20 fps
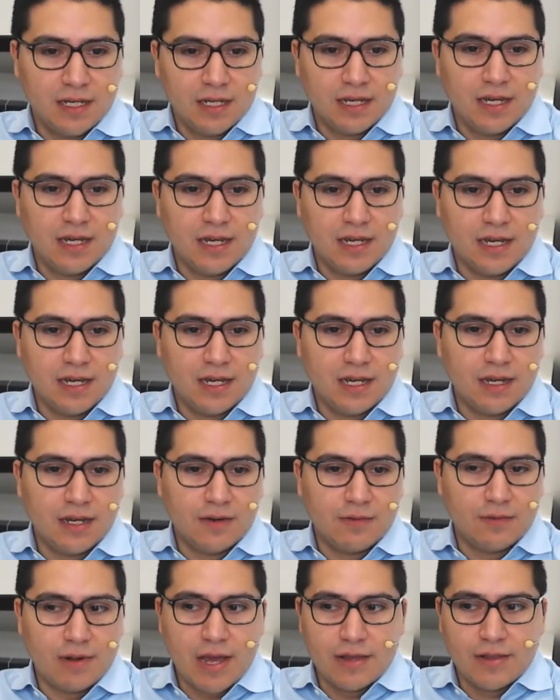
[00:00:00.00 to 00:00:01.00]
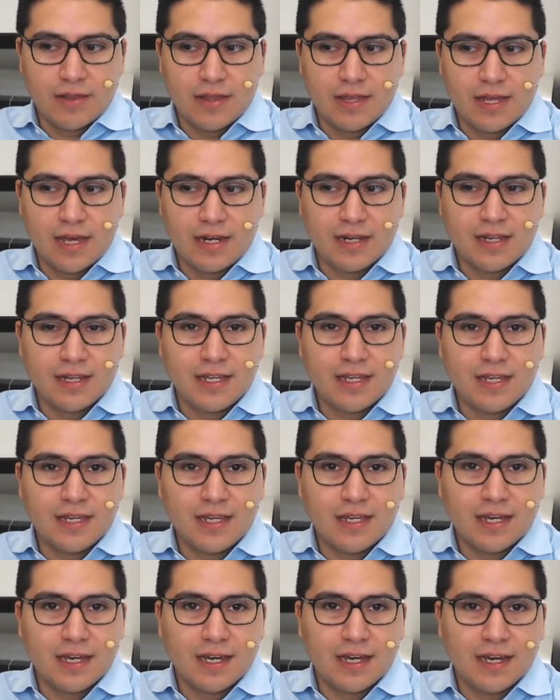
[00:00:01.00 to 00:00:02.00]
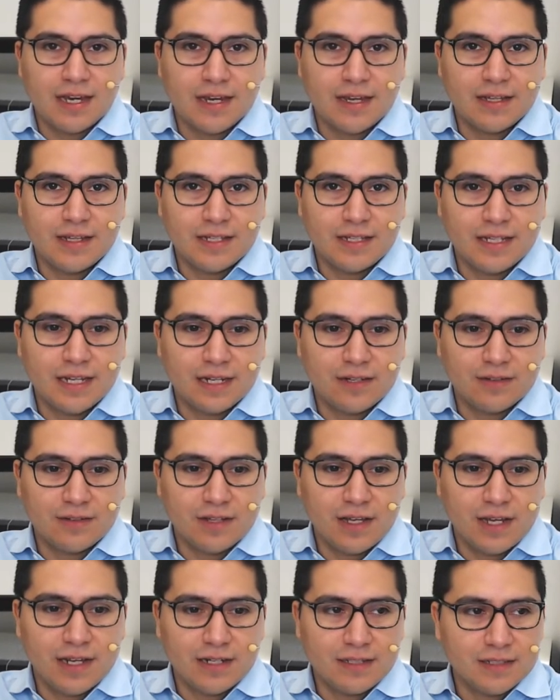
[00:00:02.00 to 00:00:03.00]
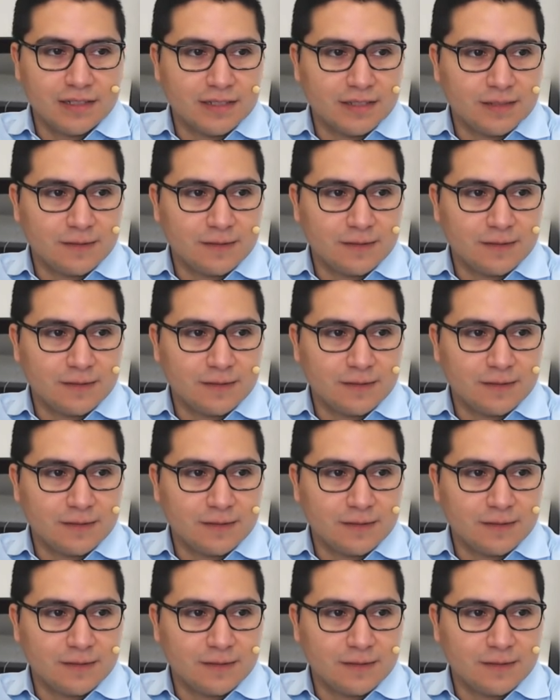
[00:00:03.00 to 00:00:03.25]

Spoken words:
rather than the technical analyst.